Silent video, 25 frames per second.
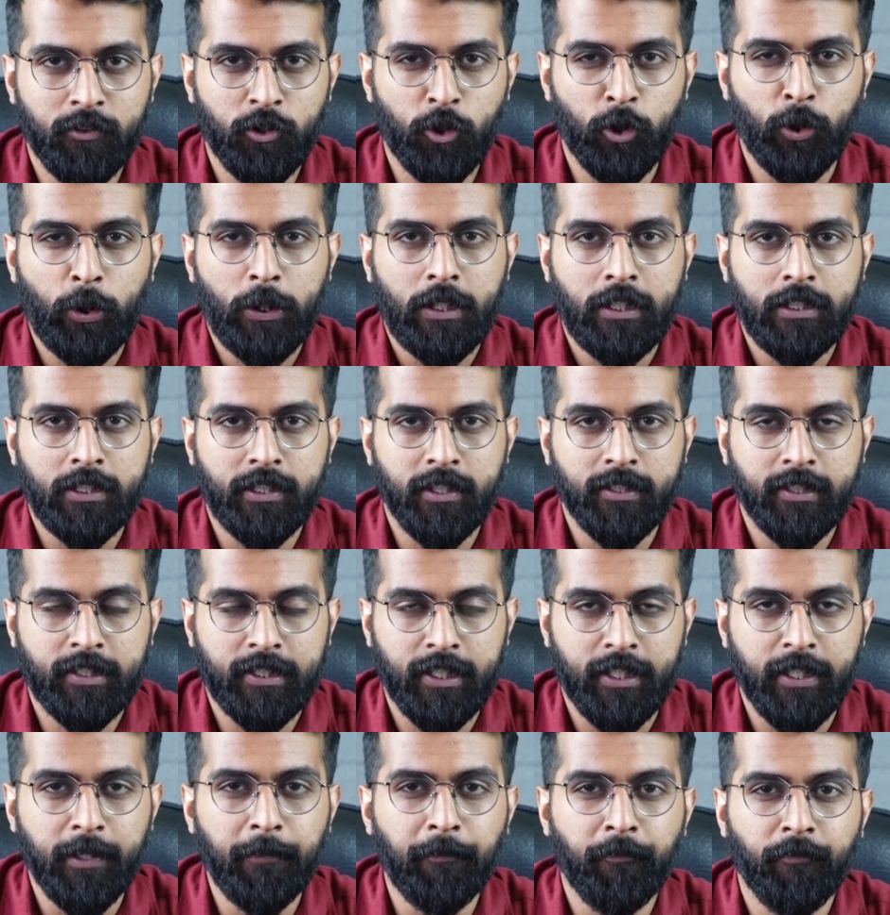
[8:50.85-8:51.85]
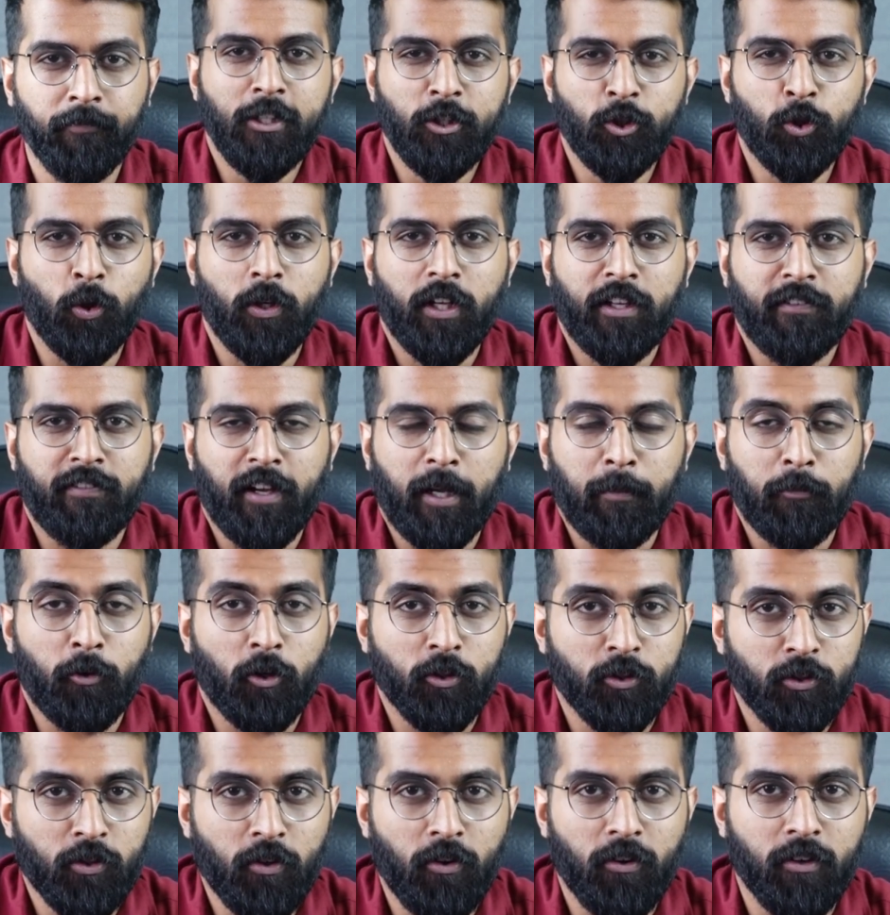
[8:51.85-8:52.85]
So you could just say, so if I'm
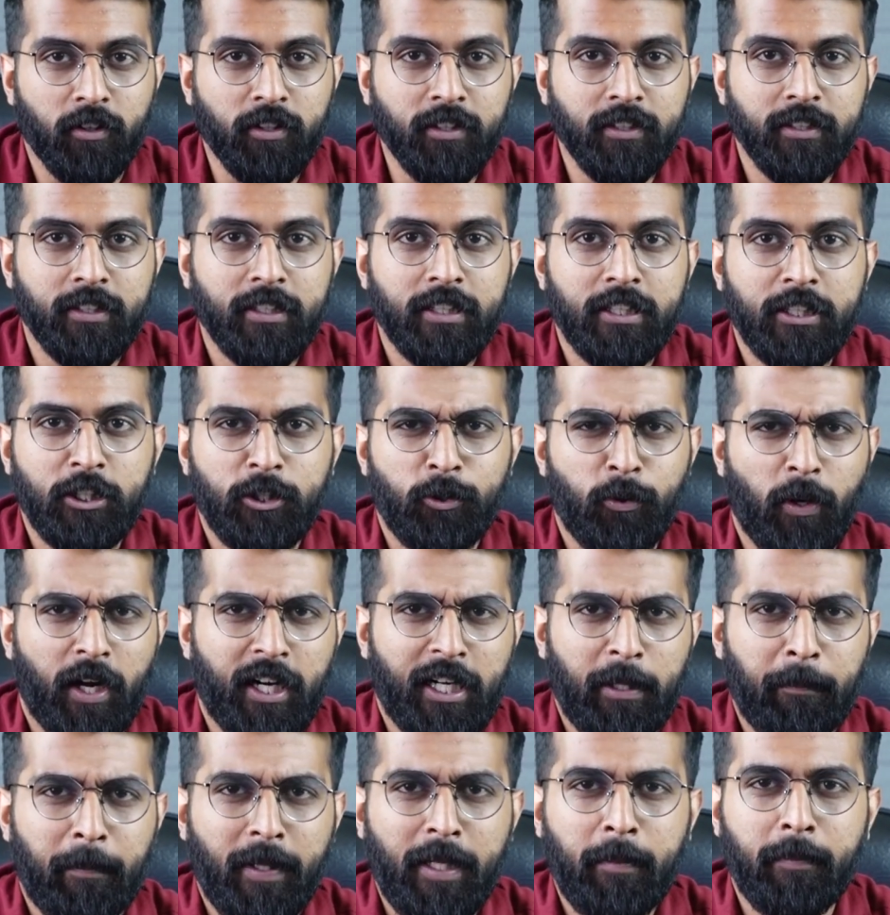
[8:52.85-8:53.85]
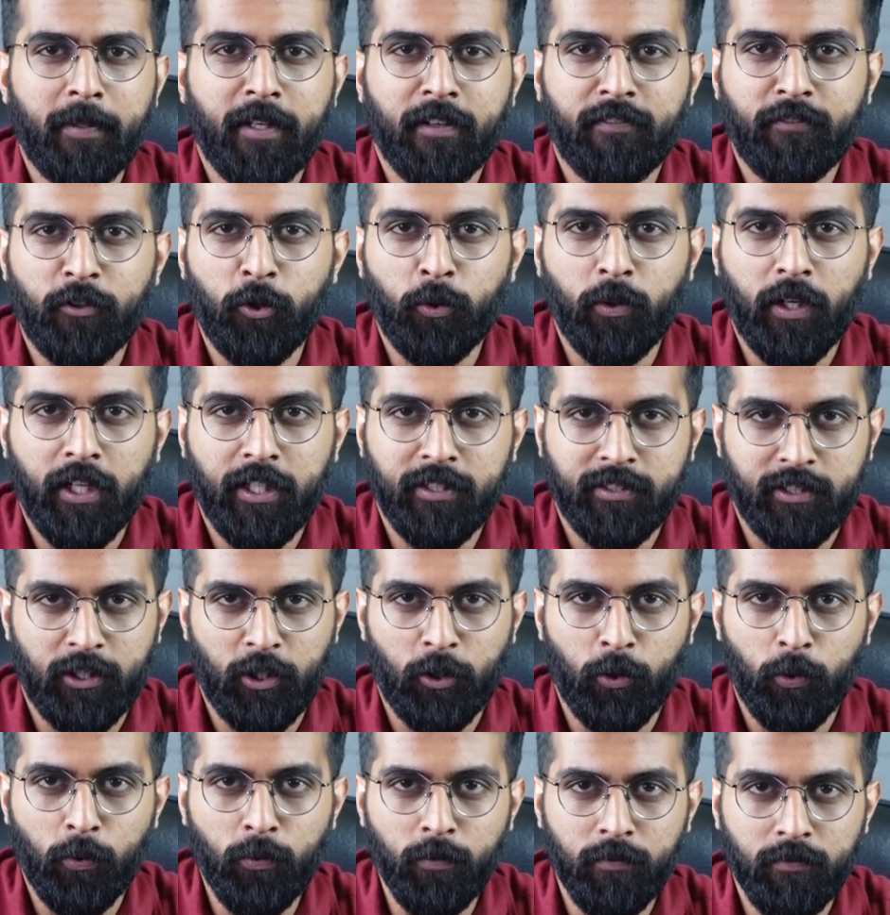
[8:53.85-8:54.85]
not wrong, you had a baby a few days
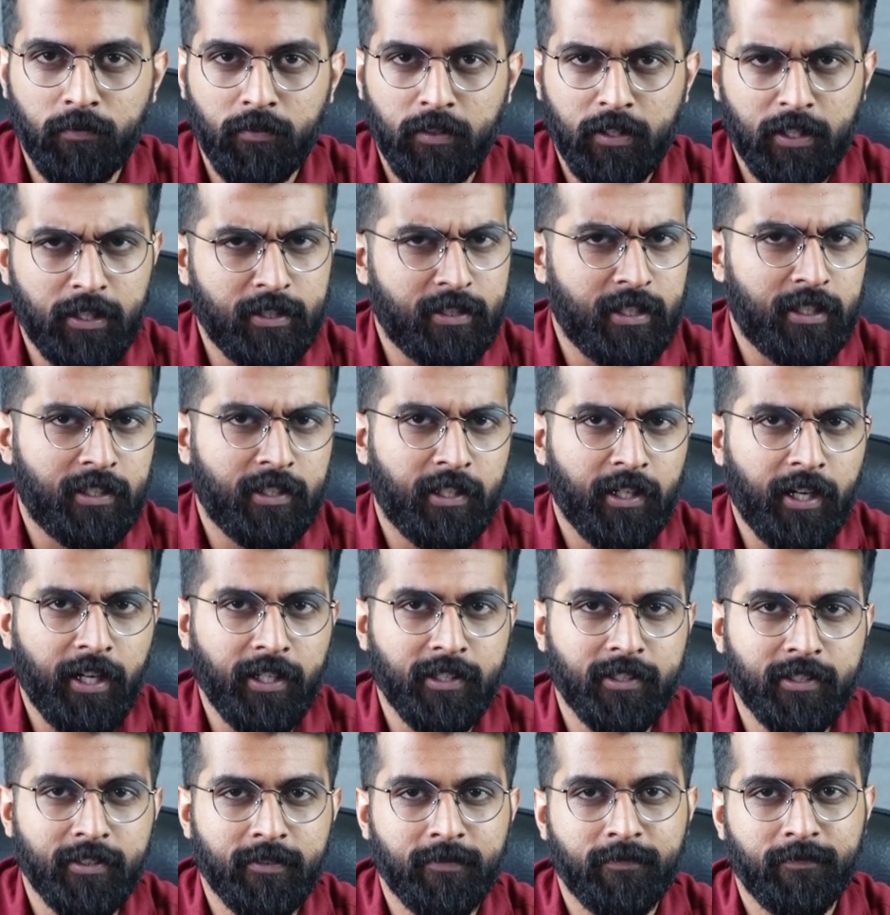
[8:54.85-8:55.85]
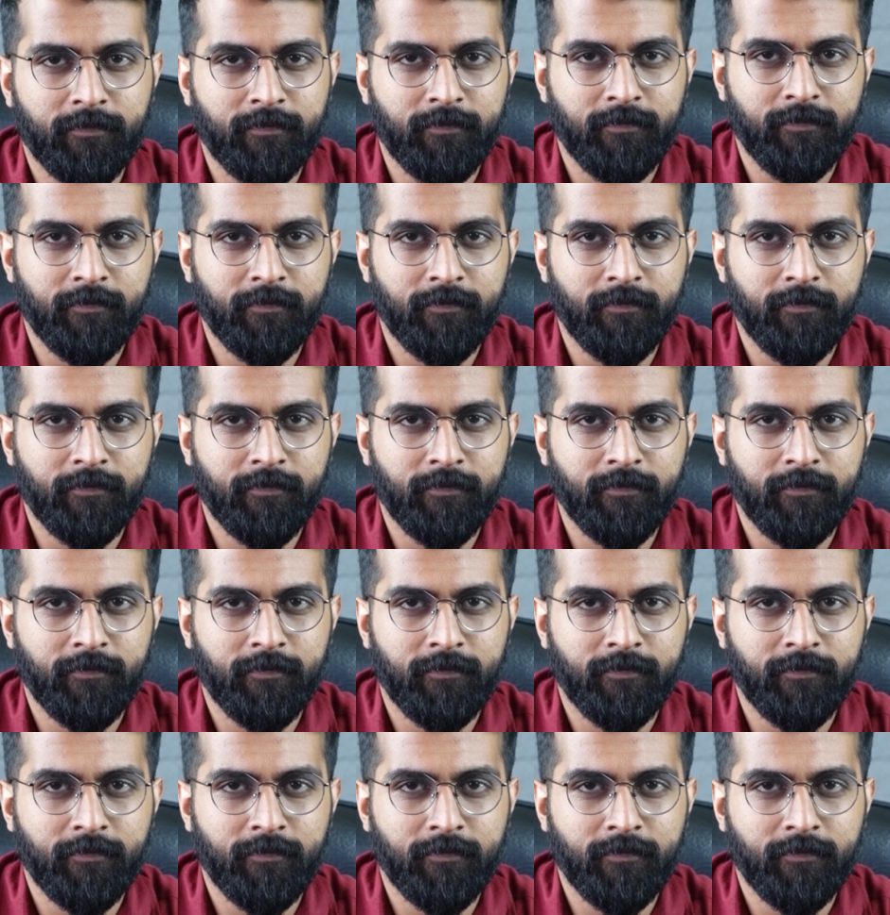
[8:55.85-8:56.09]
ago, is that correct?